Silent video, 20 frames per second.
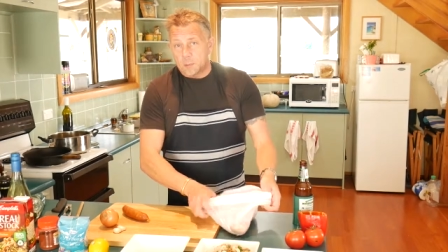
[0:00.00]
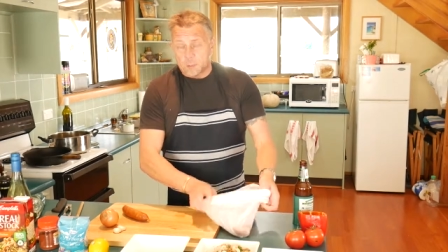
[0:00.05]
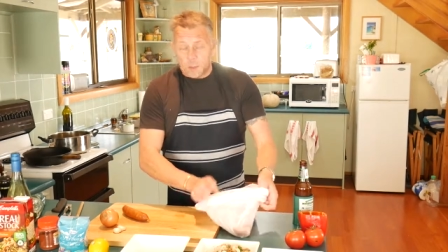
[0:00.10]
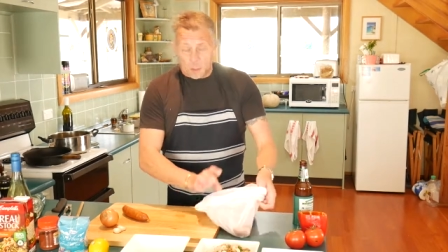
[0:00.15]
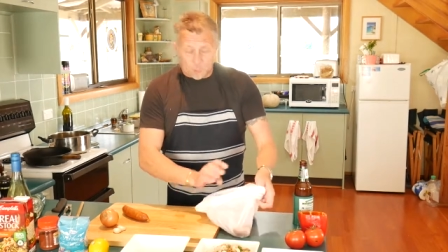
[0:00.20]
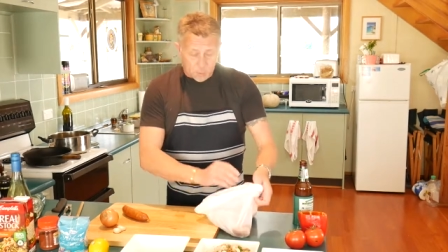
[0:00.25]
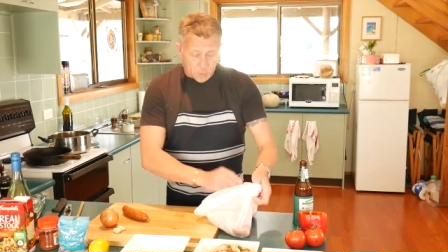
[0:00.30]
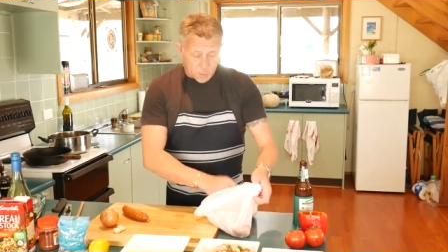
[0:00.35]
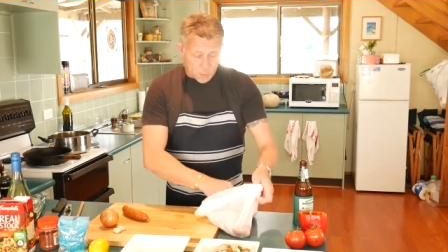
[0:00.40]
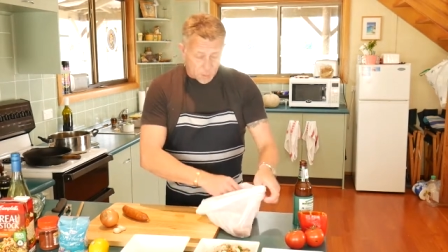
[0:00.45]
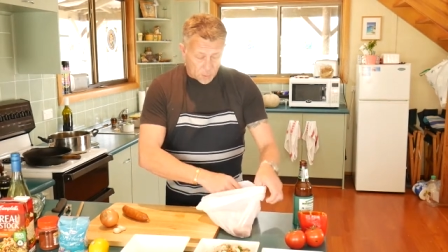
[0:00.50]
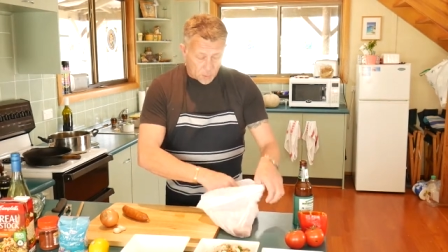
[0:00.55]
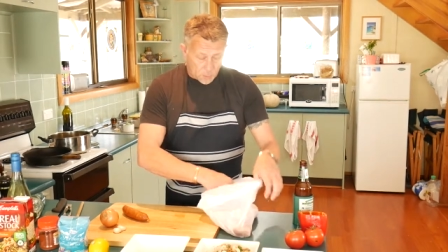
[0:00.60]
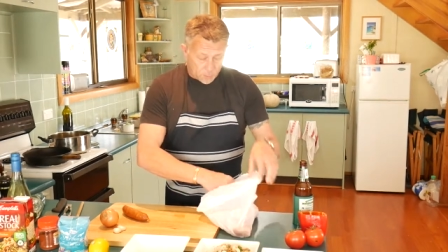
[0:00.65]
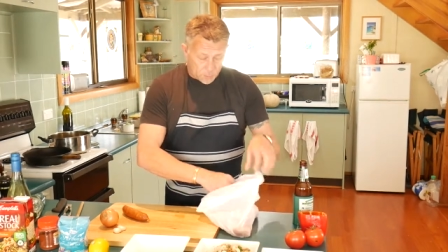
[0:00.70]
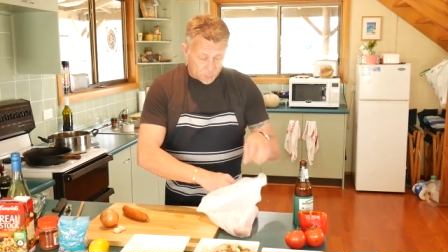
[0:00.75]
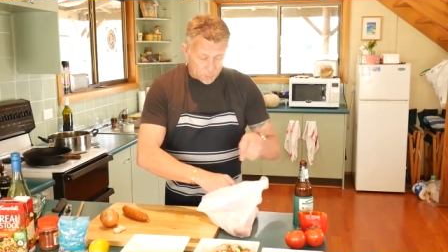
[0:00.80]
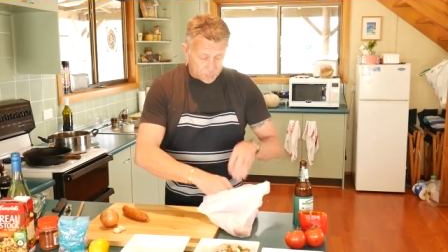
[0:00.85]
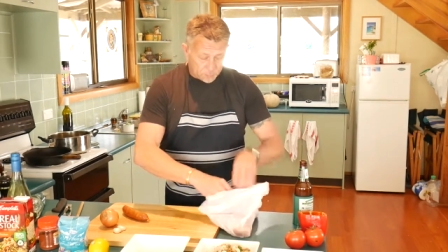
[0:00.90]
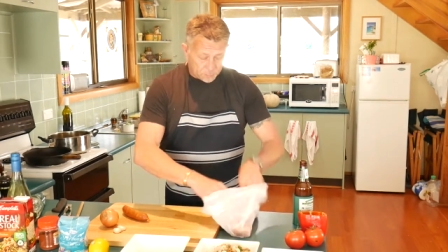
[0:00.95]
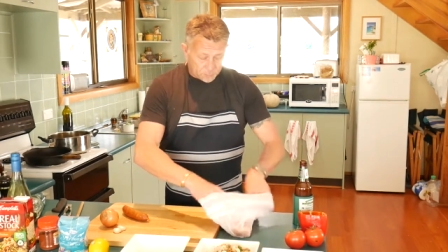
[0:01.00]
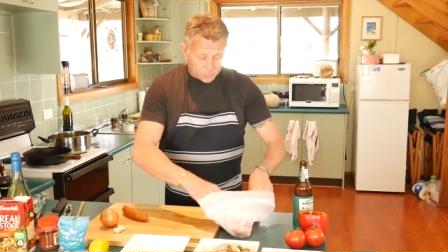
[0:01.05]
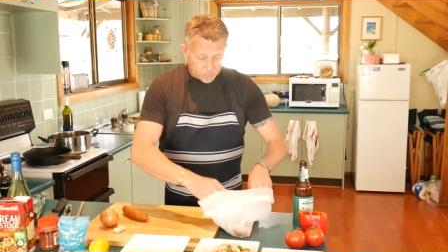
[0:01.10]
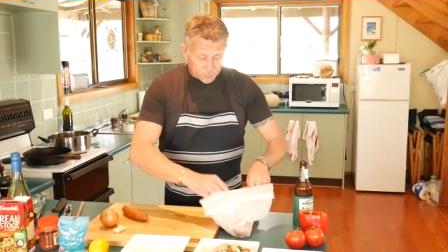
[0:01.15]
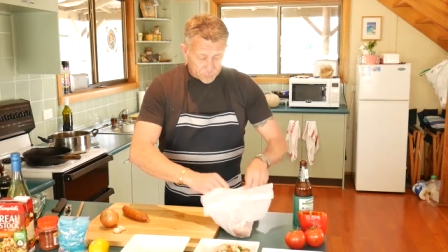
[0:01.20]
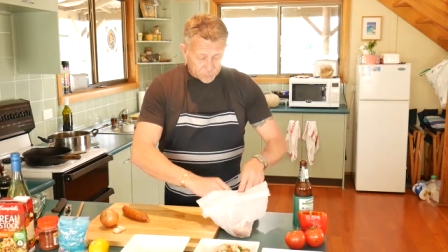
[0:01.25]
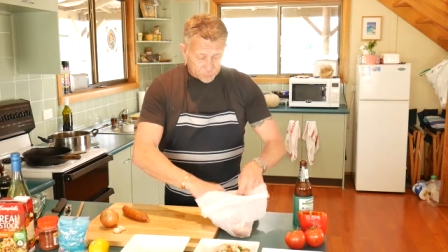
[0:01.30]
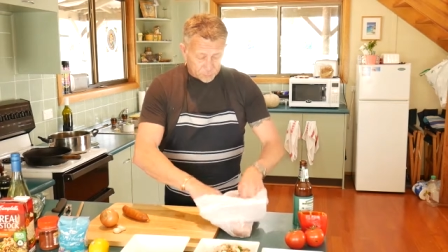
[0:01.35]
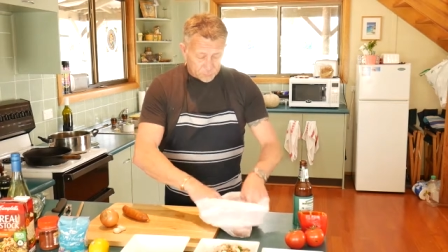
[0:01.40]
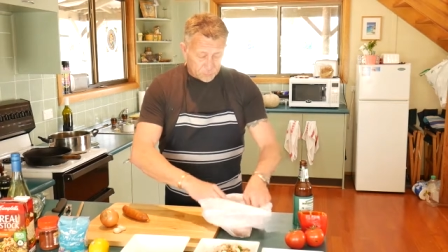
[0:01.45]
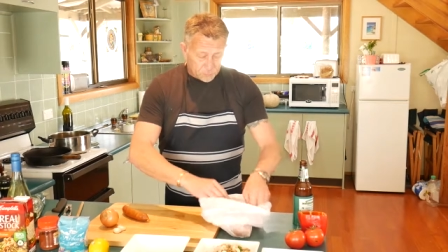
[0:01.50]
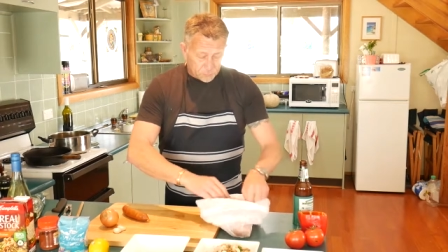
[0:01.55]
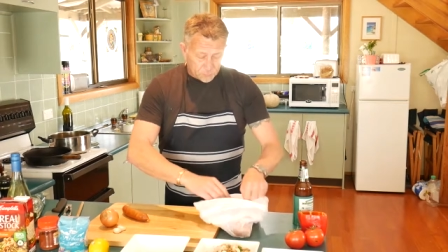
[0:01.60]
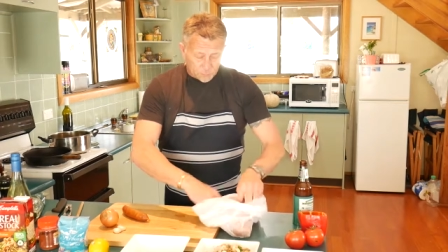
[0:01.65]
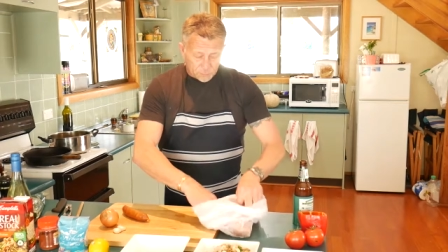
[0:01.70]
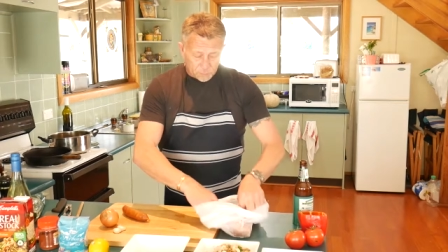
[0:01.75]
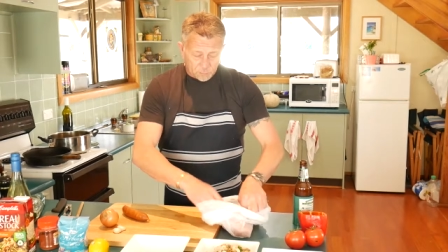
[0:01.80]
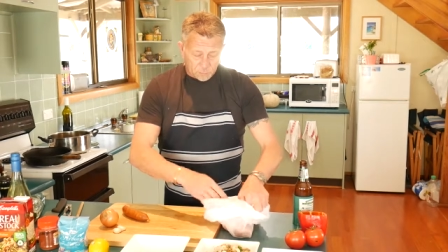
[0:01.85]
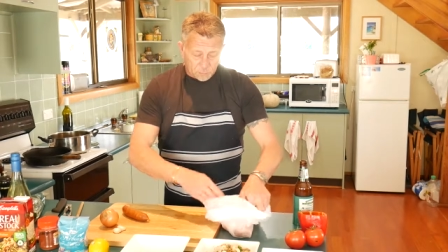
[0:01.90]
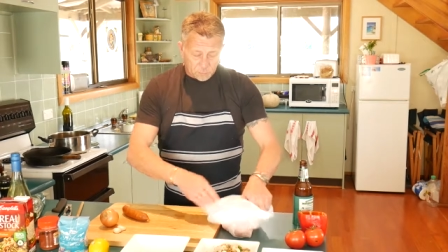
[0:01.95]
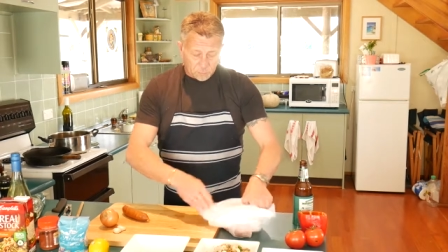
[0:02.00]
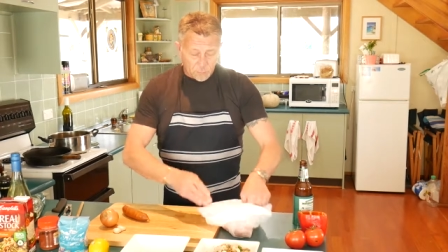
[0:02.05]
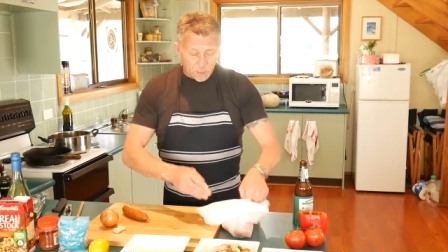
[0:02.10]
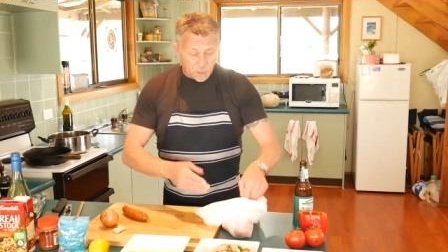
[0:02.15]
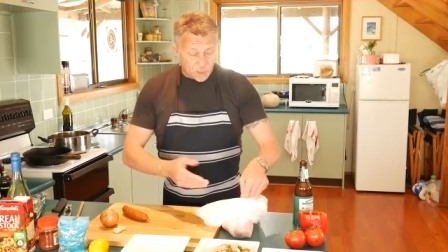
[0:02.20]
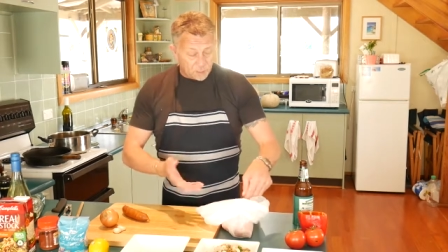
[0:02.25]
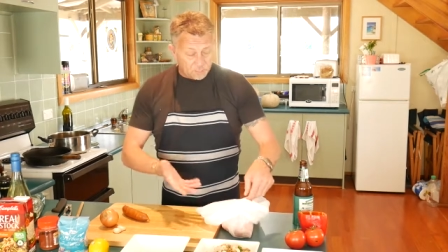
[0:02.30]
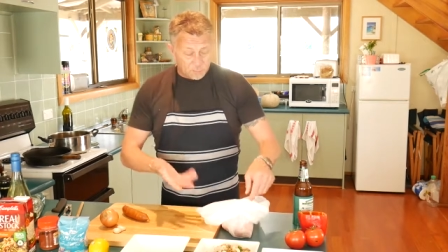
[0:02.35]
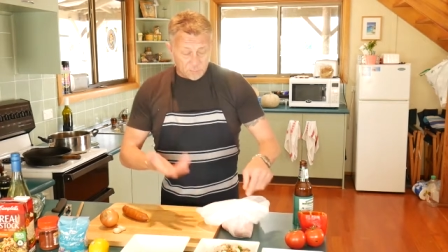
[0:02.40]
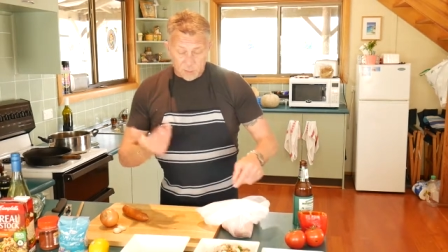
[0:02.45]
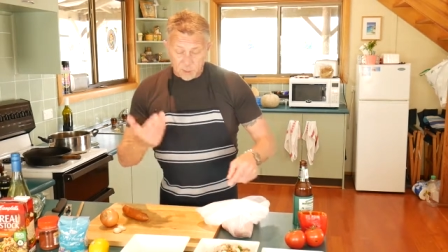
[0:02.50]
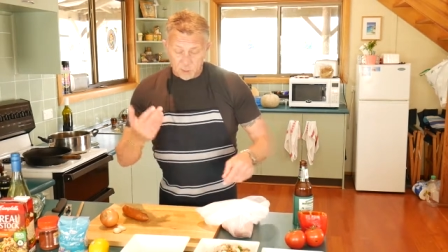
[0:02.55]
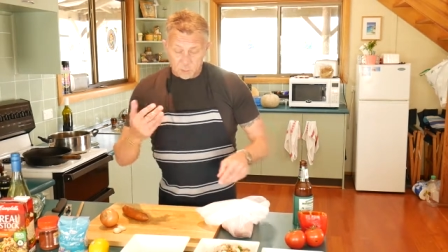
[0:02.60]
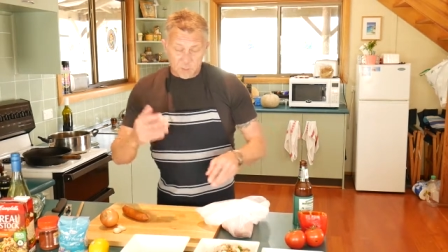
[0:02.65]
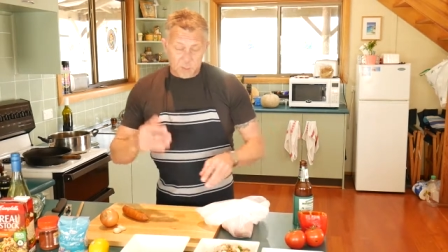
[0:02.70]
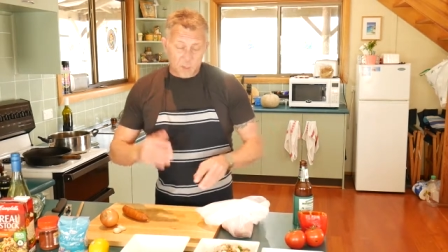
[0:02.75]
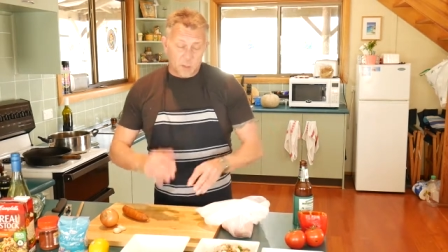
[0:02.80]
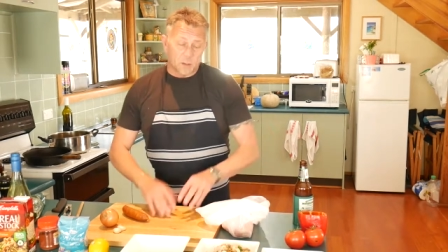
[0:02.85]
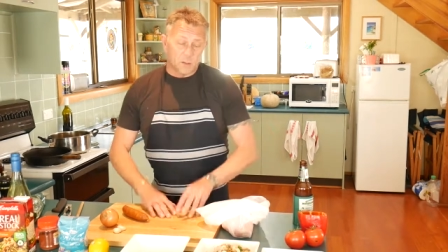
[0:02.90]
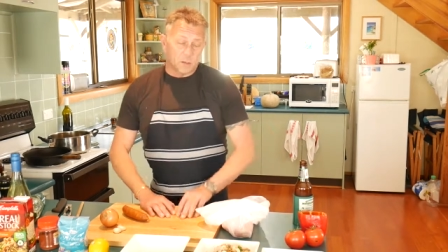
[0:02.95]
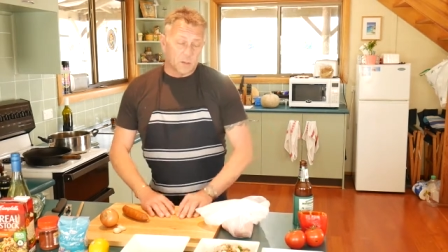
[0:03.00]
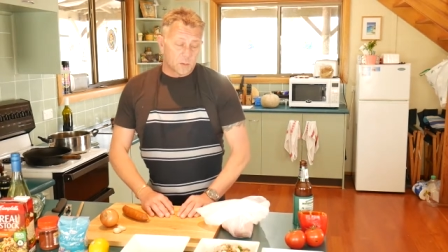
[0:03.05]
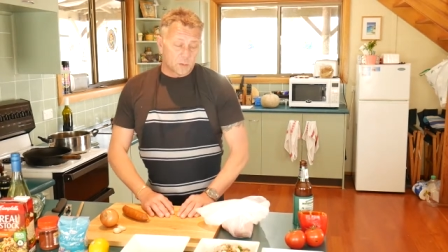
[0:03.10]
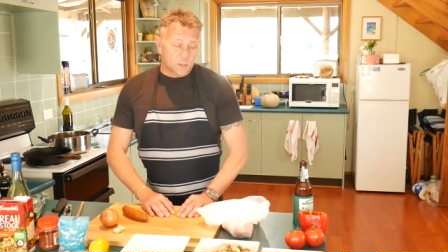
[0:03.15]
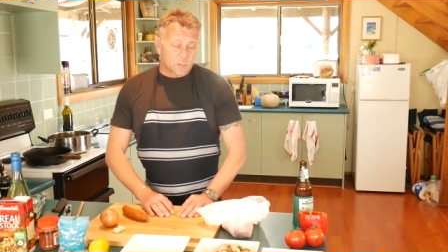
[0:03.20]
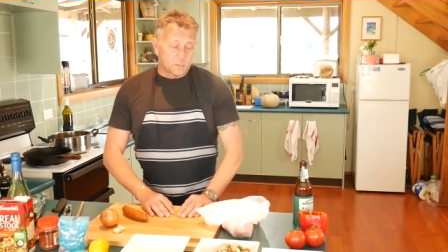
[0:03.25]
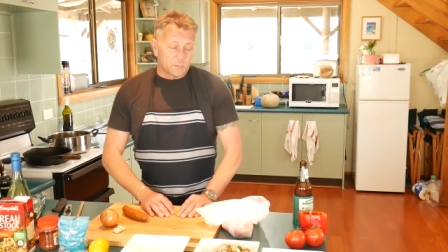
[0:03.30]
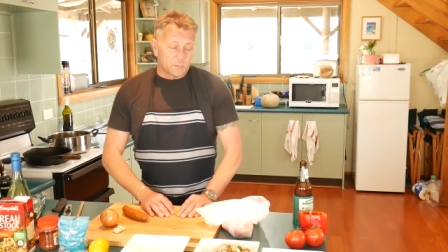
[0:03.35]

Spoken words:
it's up yourself. Yeah, I'm just going to use,